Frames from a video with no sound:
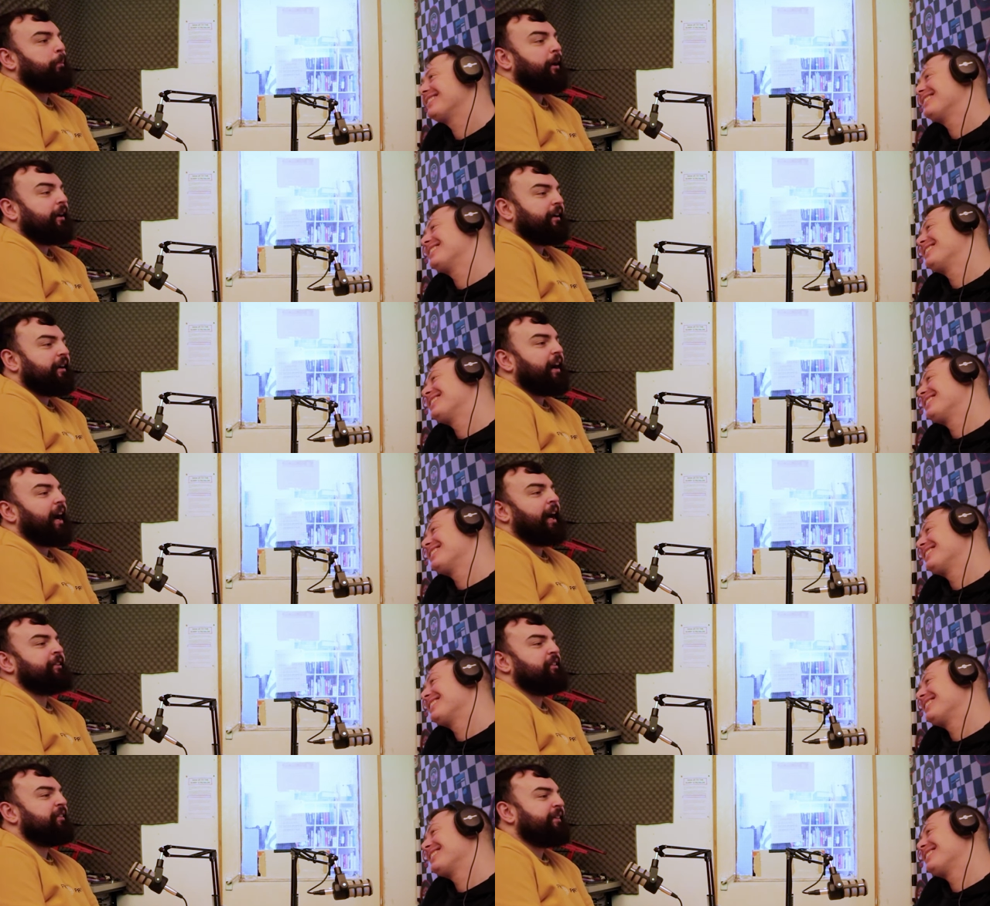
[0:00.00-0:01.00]
Speaker 1: But
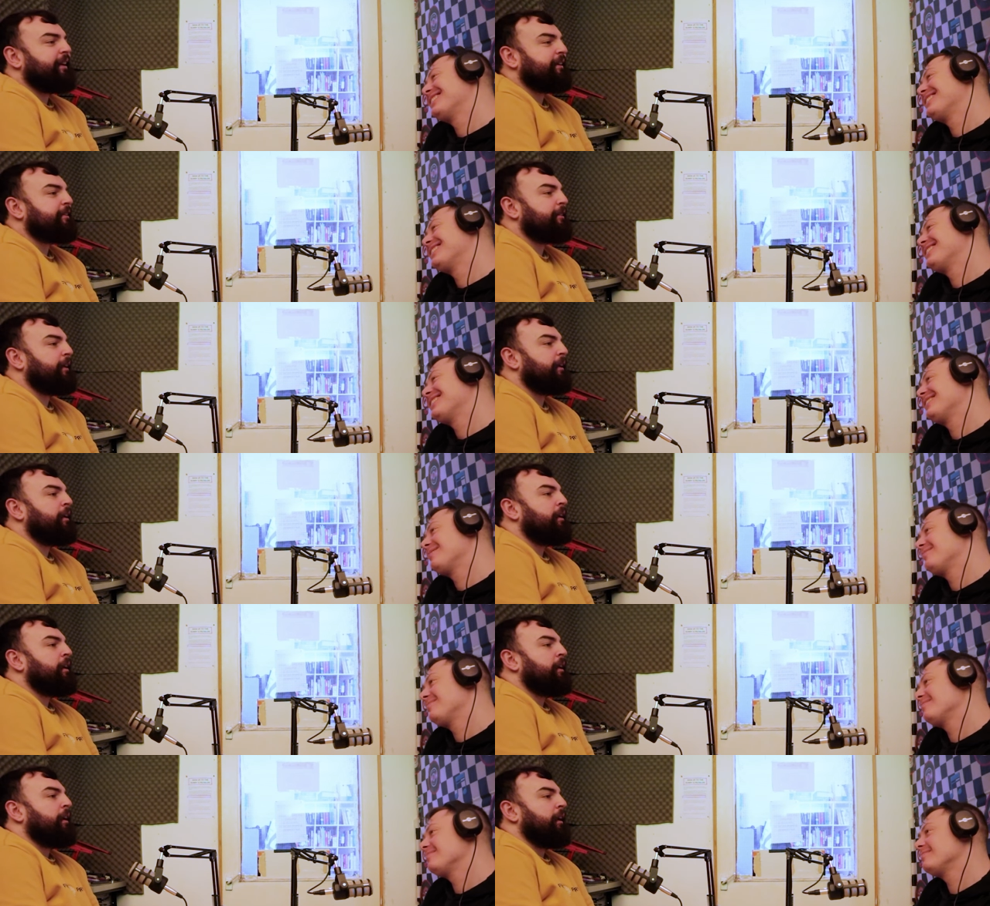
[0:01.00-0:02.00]
I just think that
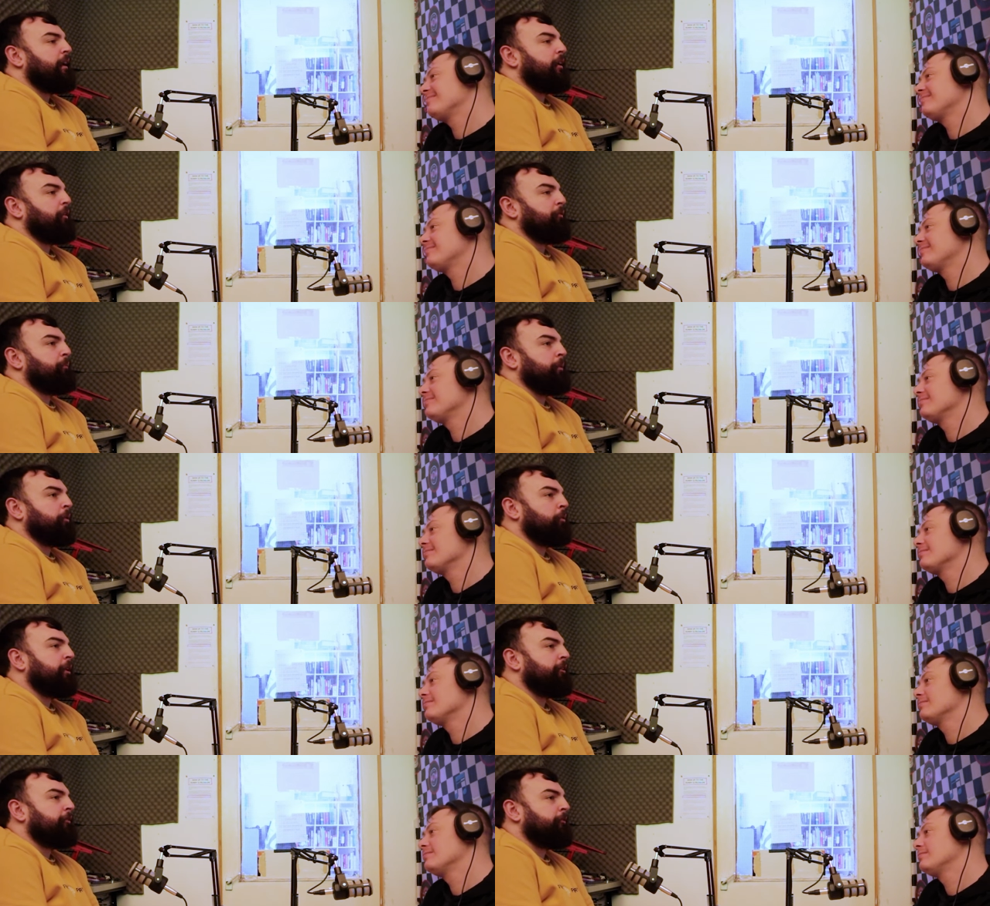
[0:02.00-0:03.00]

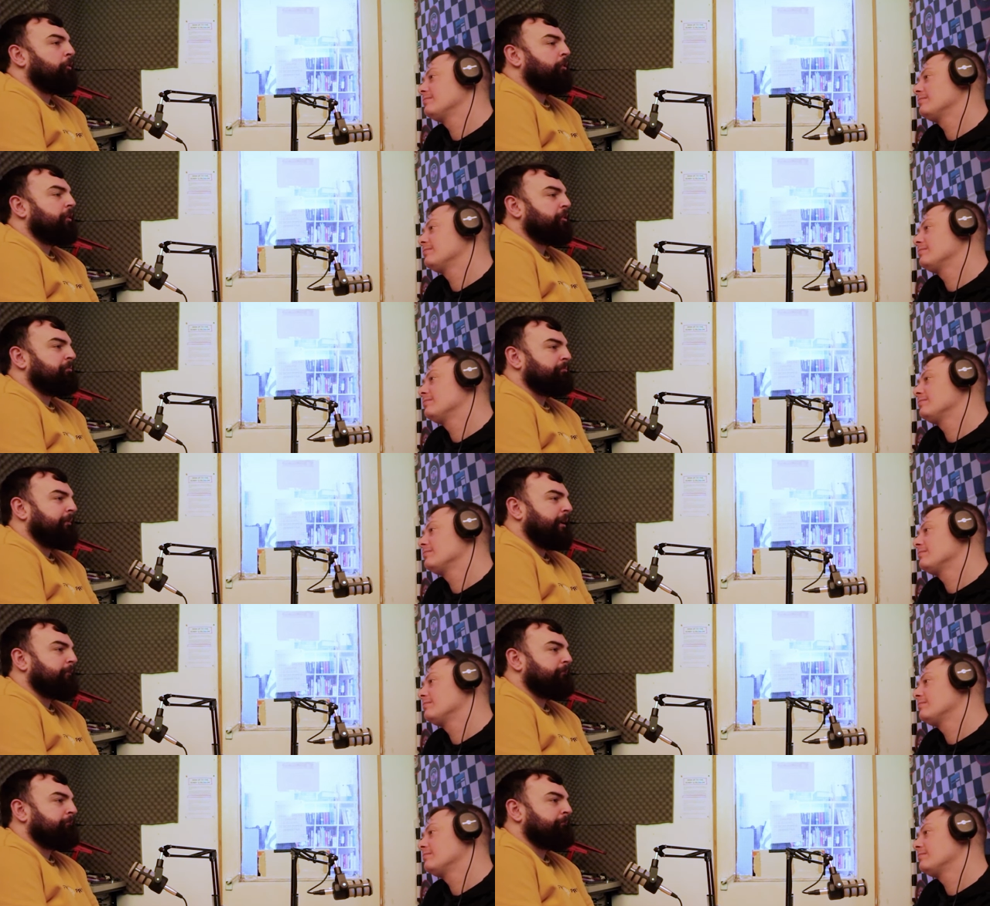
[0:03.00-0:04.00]
Maloney's focus
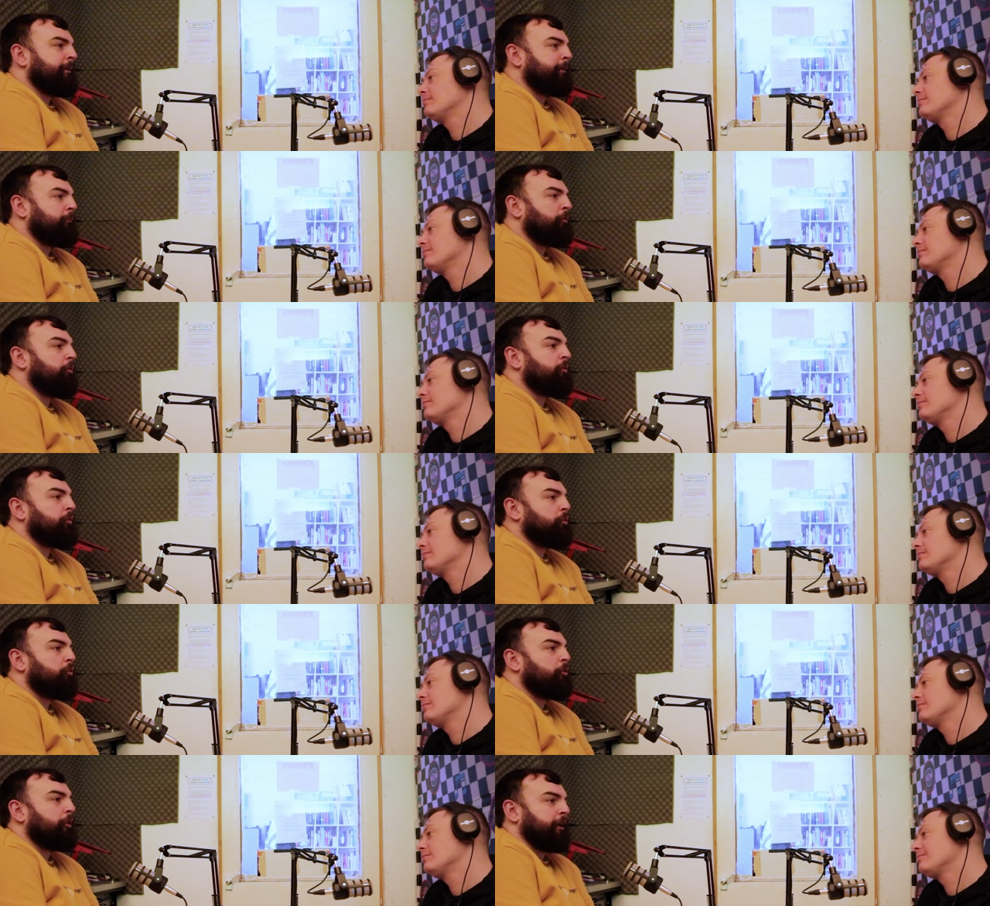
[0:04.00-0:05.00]
might be more
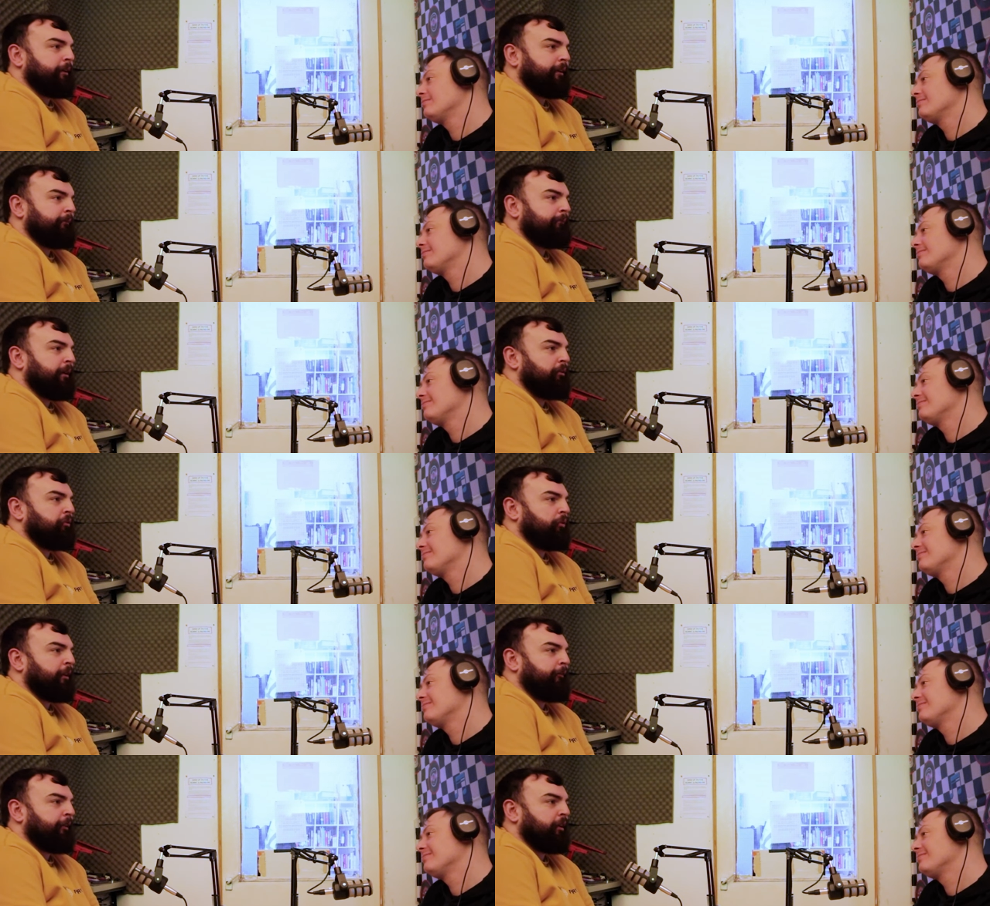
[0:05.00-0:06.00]
so on making
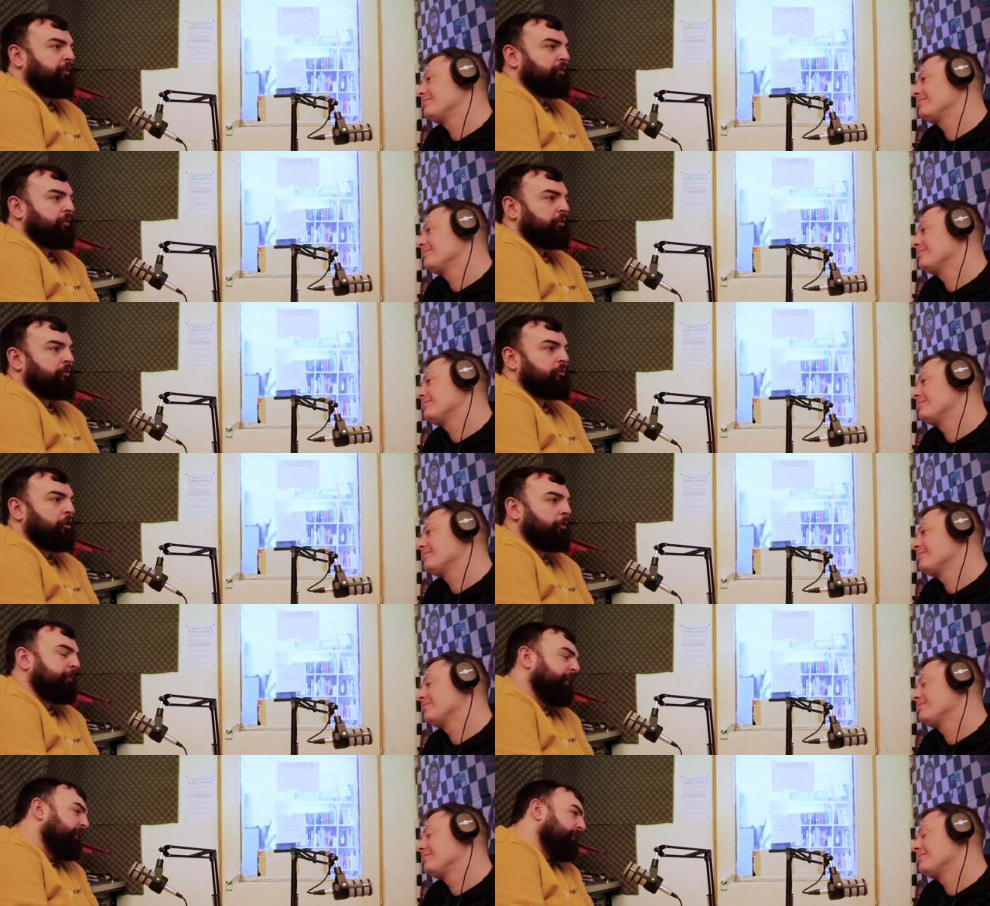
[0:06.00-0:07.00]
sure they finish
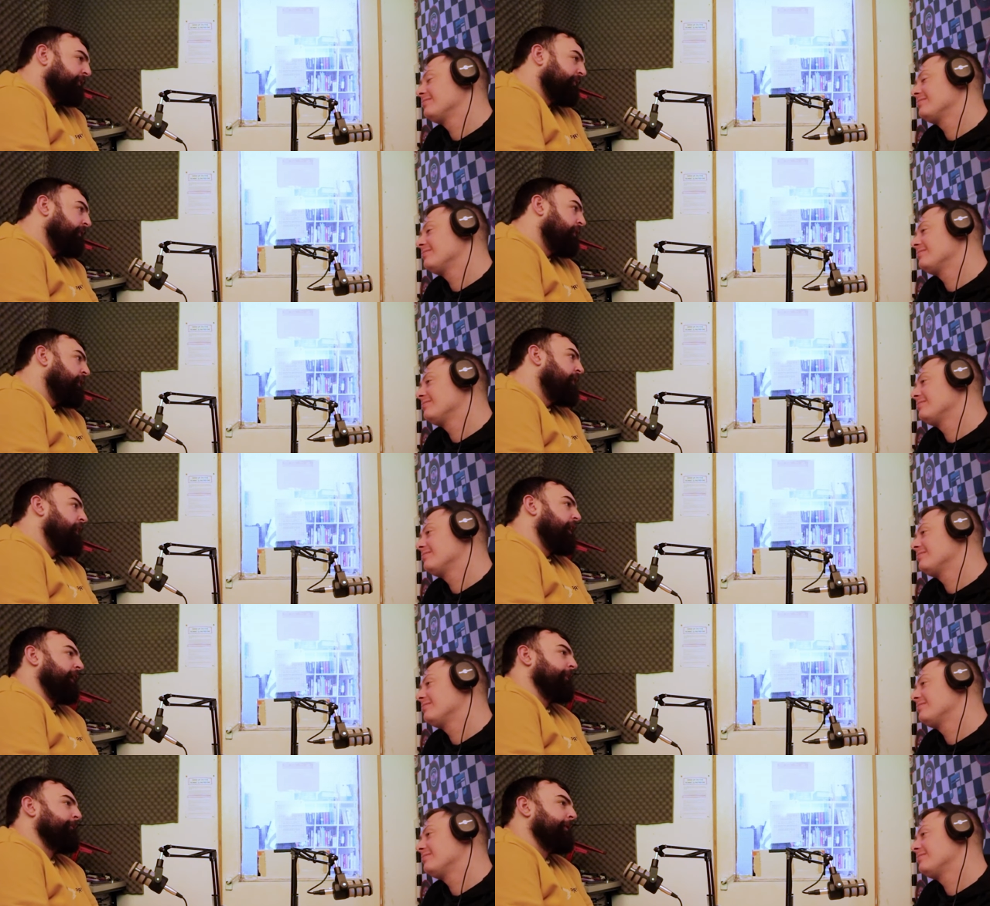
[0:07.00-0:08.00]
top 6.
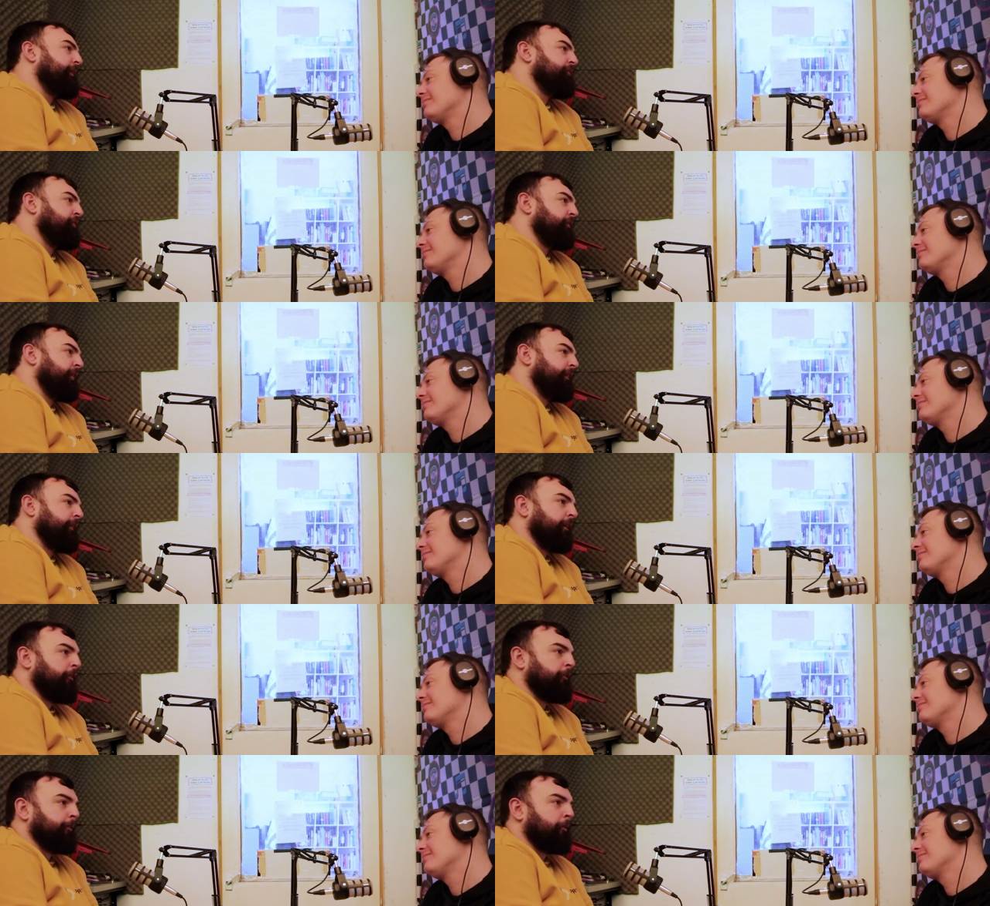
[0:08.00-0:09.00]
And they might just take
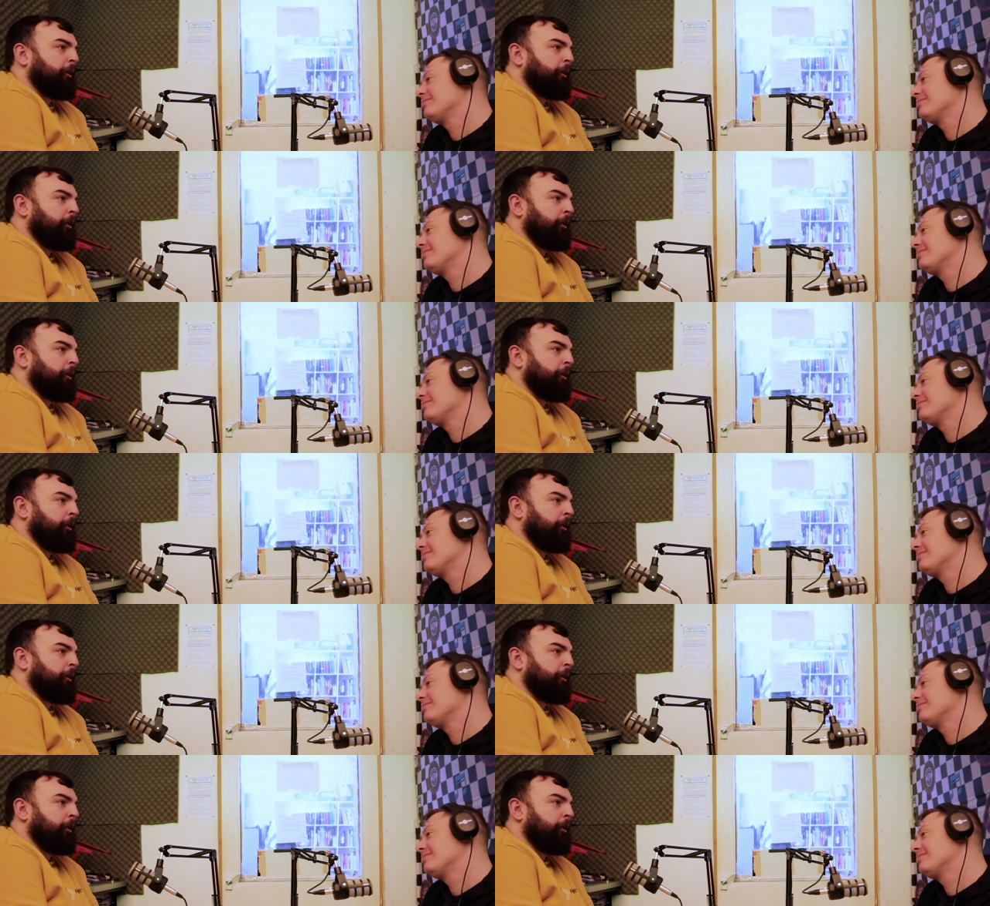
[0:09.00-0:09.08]
that out of the